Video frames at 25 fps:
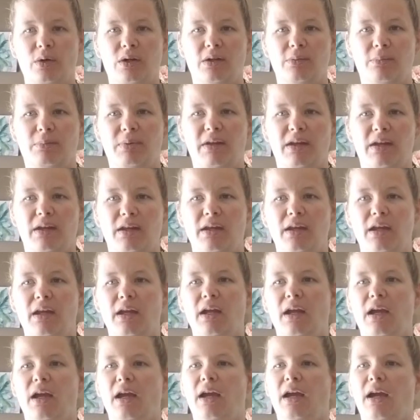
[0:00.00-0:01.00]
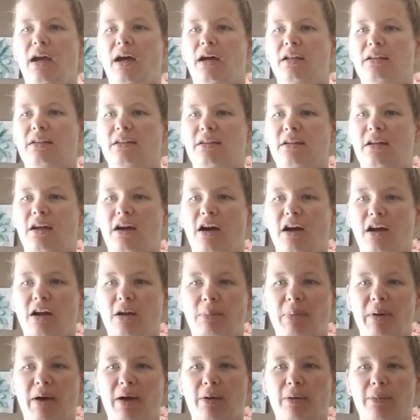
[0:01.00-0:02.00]
to be. Talk
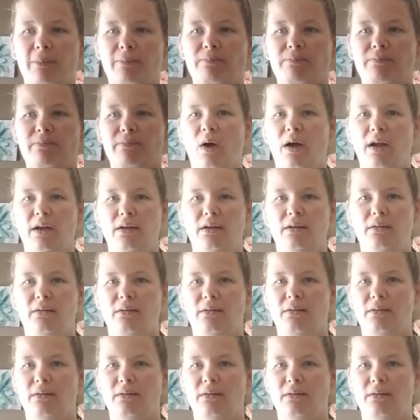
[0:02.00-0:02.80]
about what